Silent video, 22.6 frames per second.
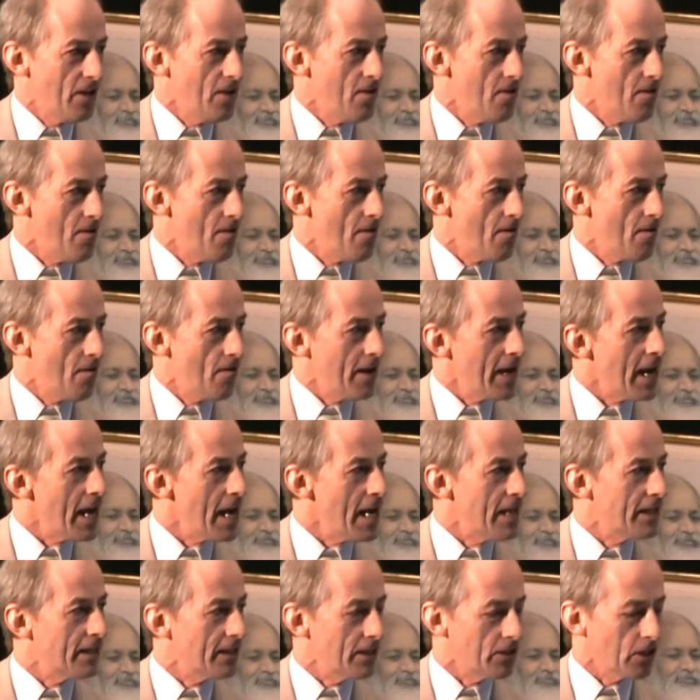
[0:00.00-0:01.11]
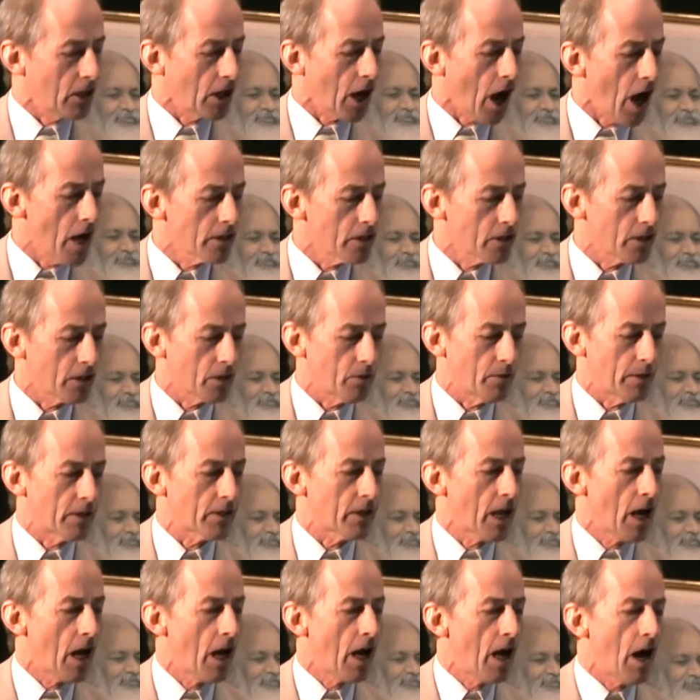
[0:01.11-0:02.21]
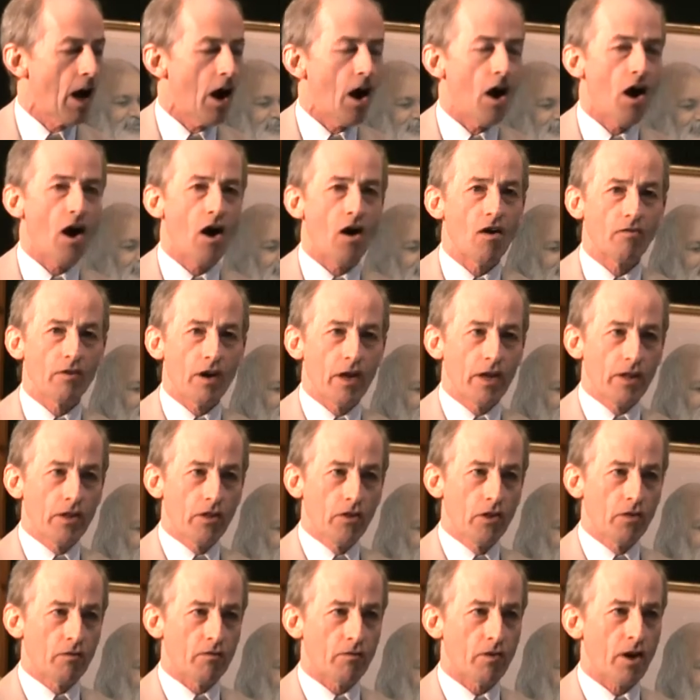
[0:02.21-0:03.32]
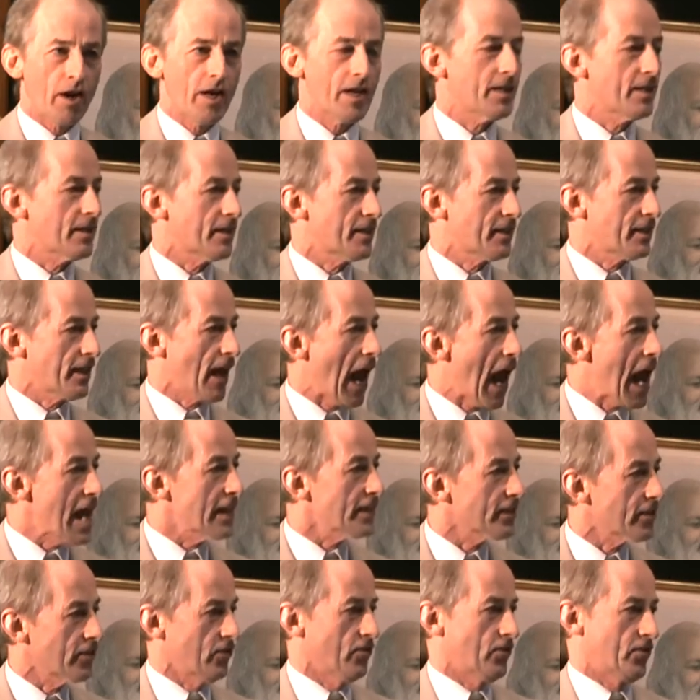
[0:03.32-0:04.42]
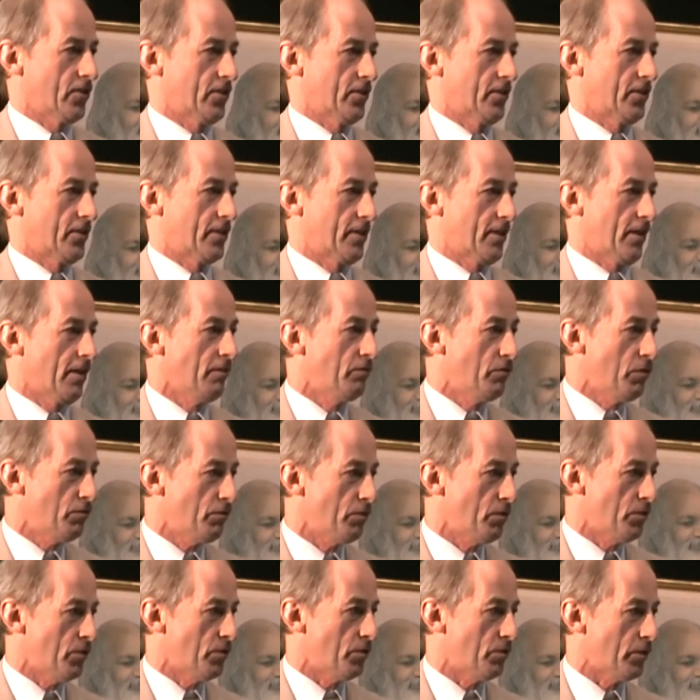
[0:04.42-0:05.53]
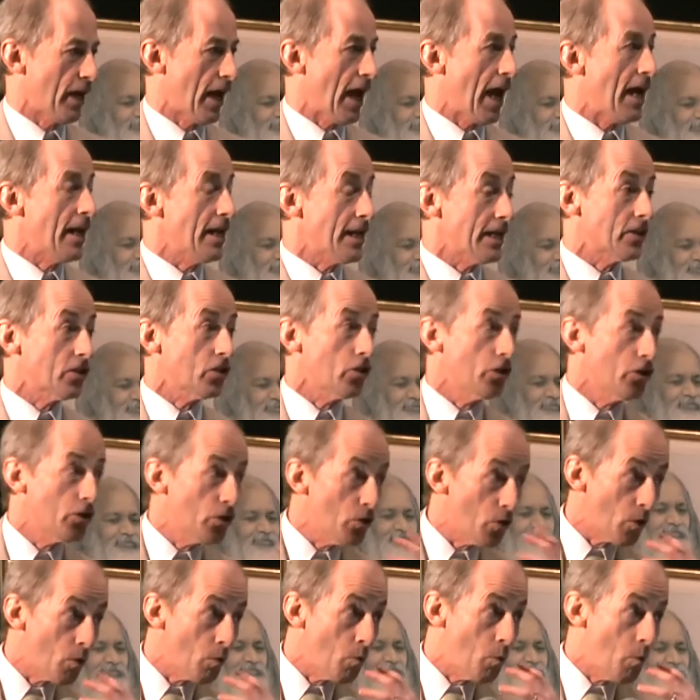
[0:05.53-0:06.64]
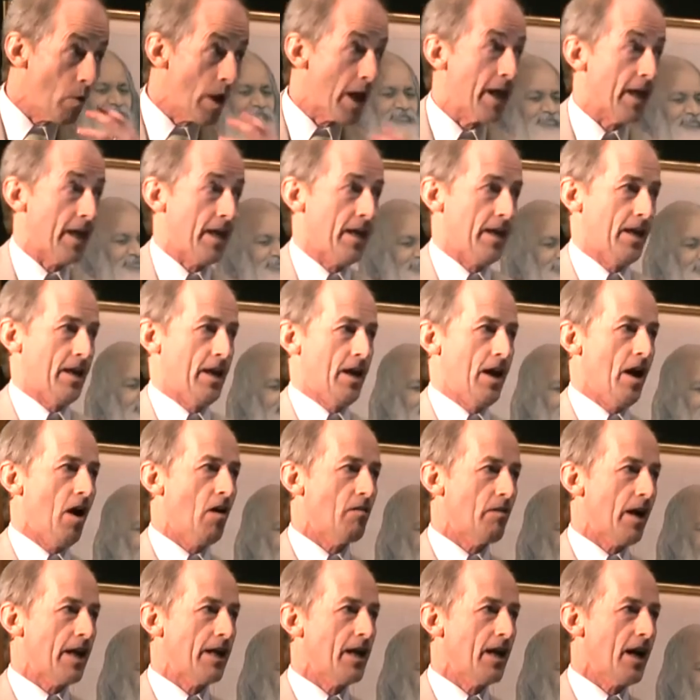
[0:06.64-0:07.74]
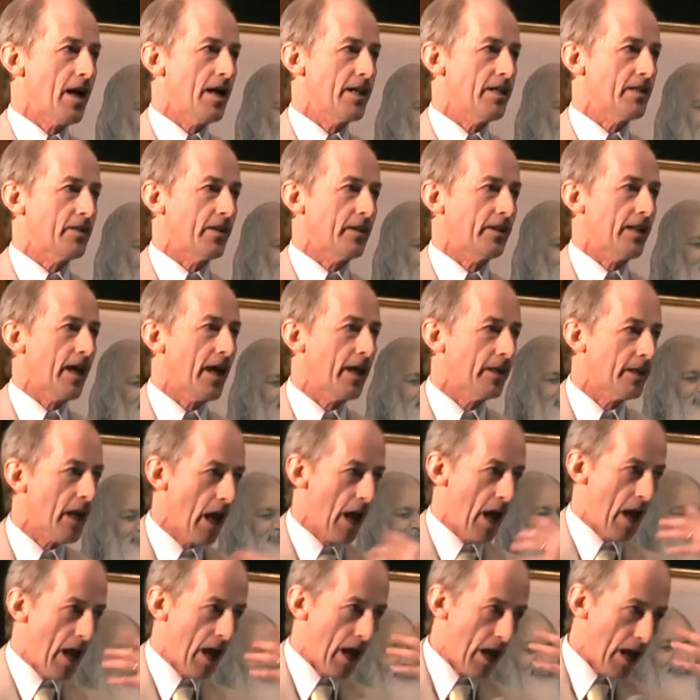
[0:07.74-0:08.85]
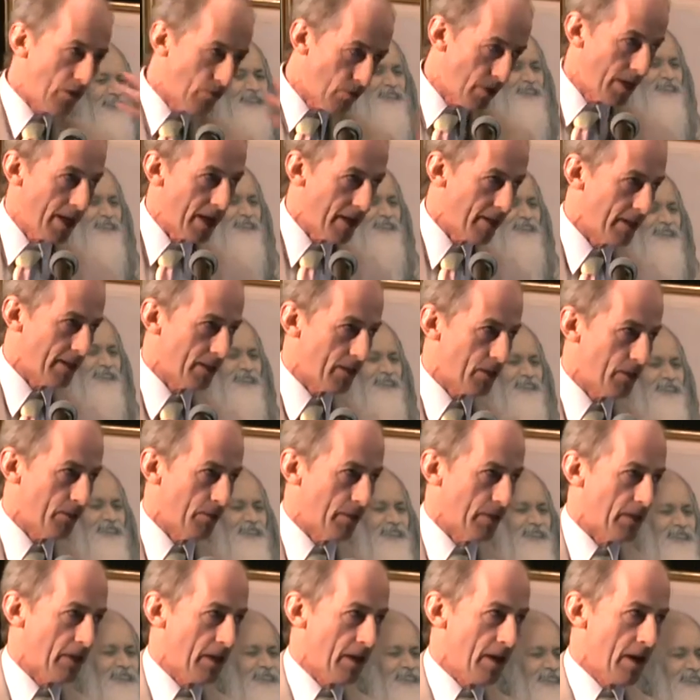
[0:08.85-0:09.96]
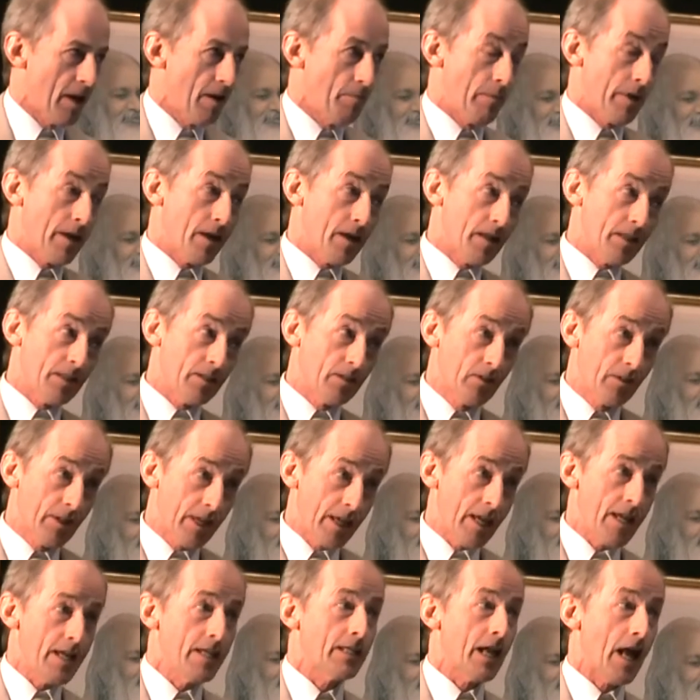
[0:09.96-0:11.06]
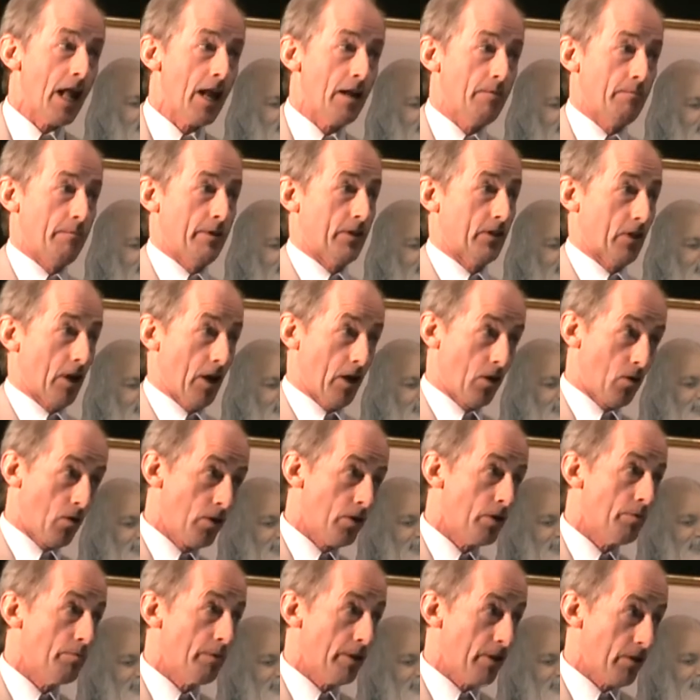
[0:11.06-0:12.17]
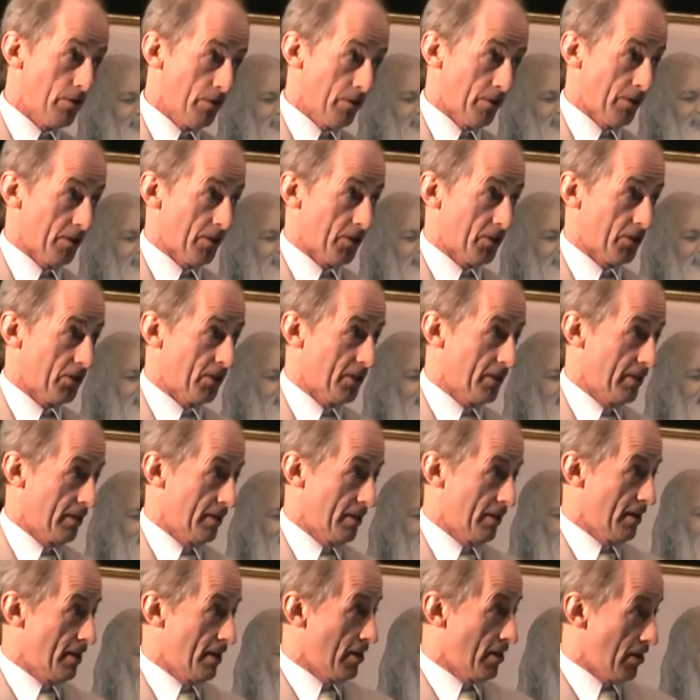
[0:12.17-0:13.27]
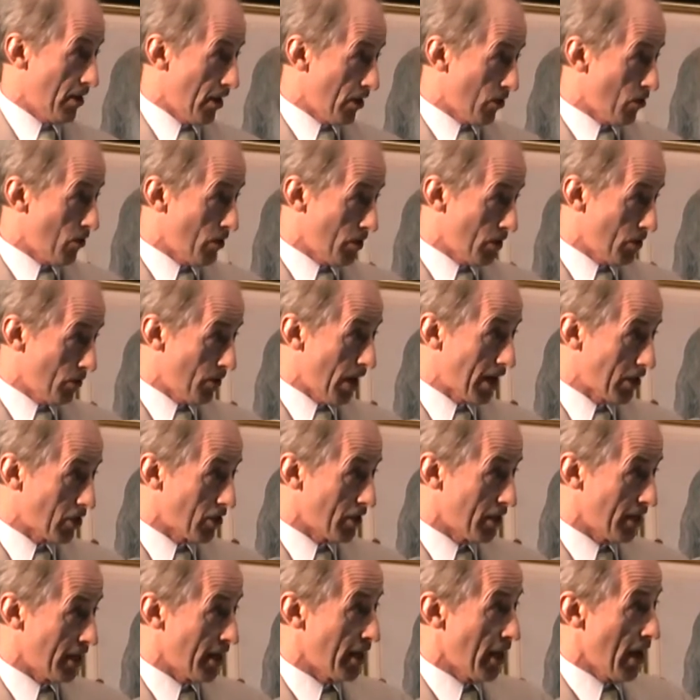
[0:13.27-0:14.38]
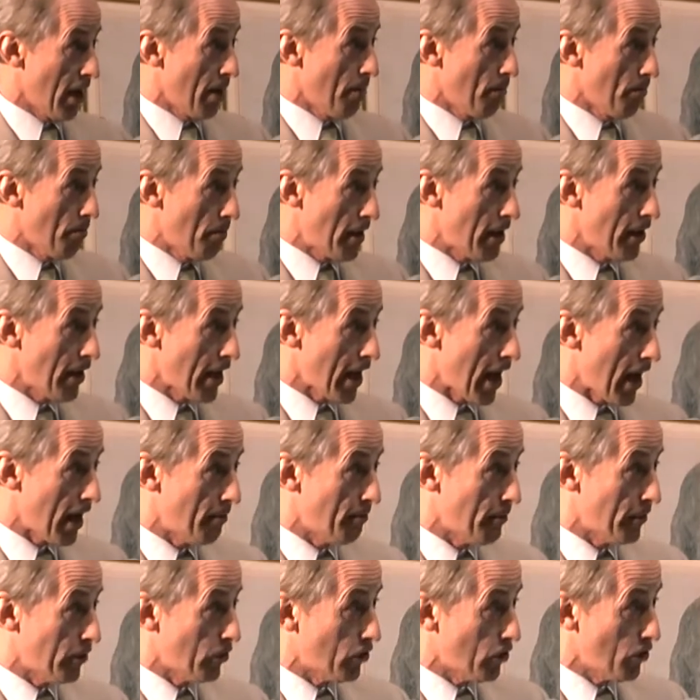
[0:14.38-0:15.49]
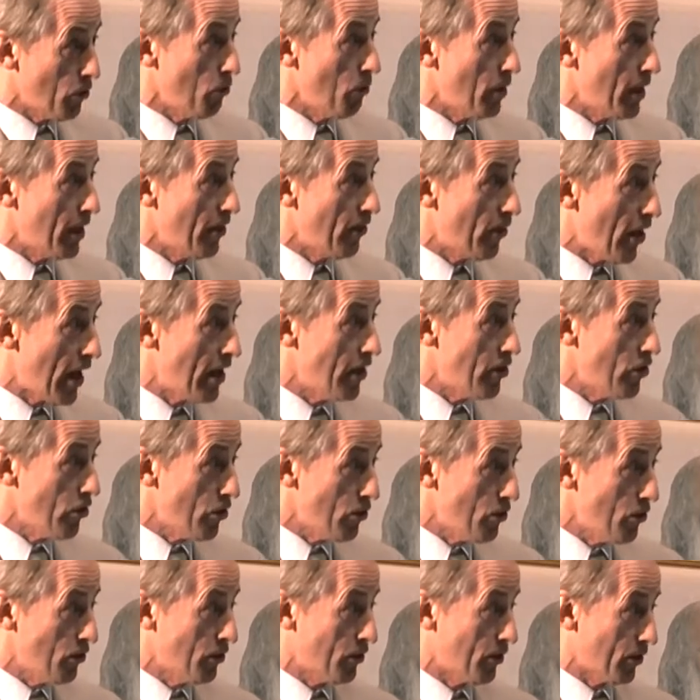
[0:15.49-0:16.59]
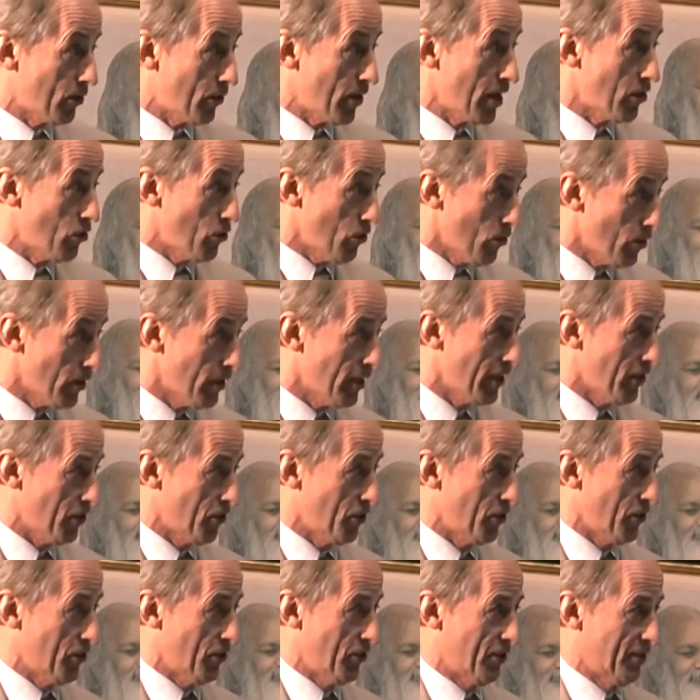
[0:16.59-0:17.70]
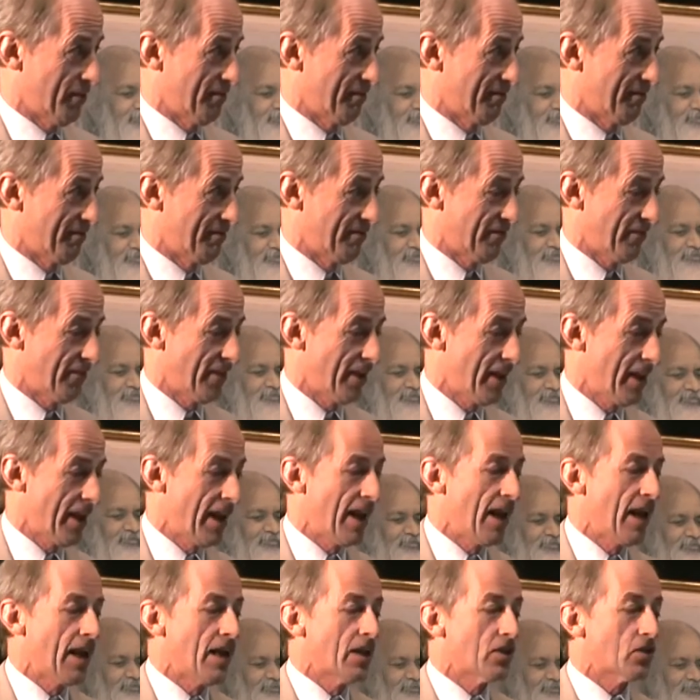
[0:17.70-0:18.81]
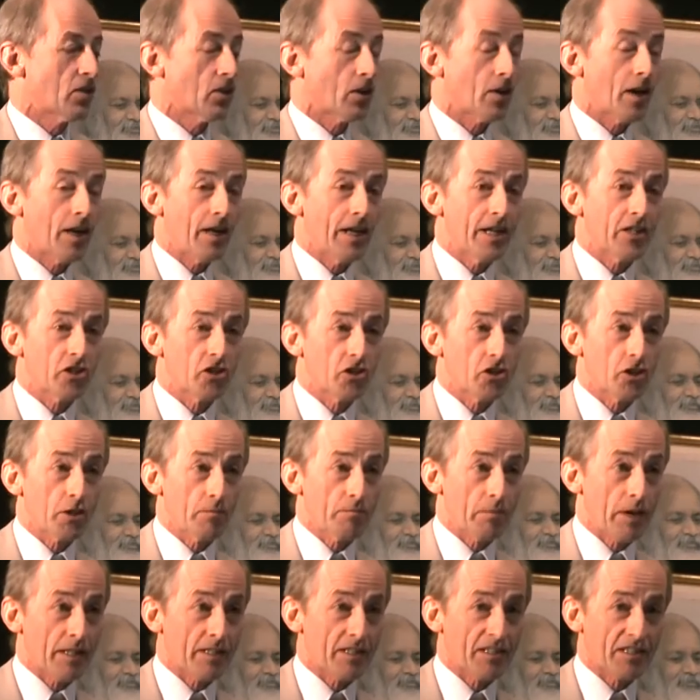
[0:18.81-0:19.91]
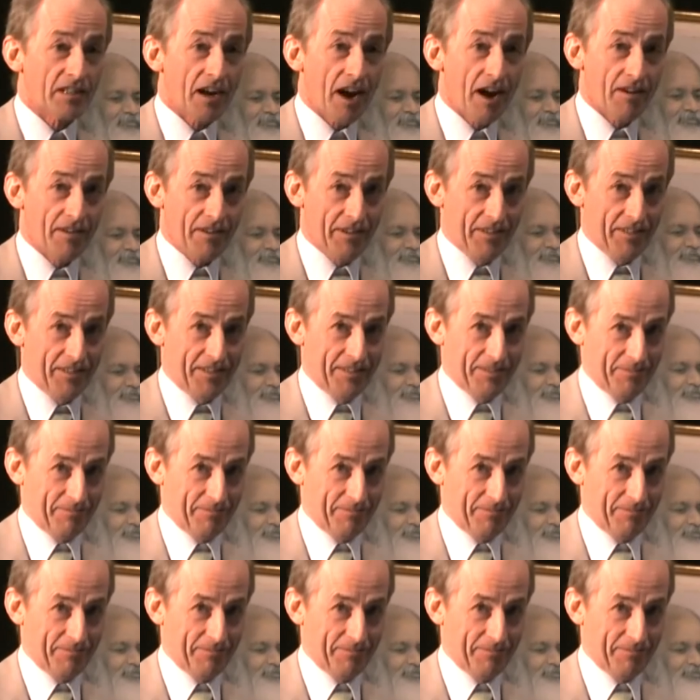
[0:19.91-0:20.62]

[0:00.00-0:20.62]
your taste is a consequence of the finest essence of the food, and it's your way of analyzing that and relating to it, because these elements are going to be yours. They're going to actually be the elements you will then use to create your dishes. So the relationship has started.